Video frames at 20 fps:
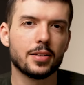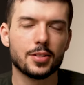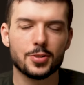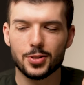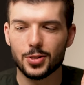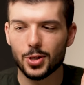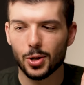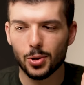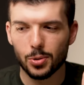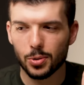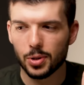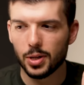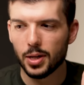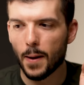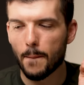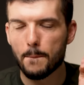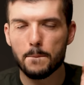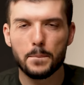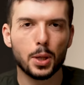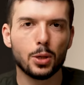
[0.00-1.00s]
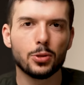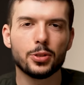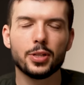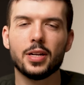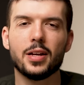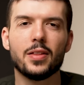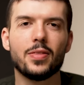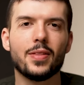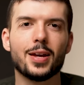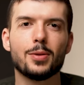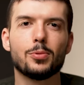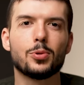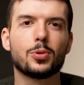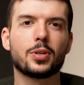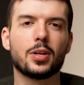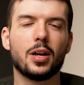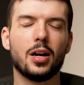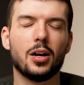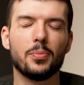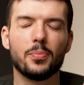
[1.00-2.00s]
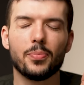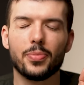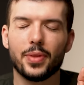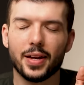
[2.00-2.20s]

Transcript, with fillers: There's no build it and they will come.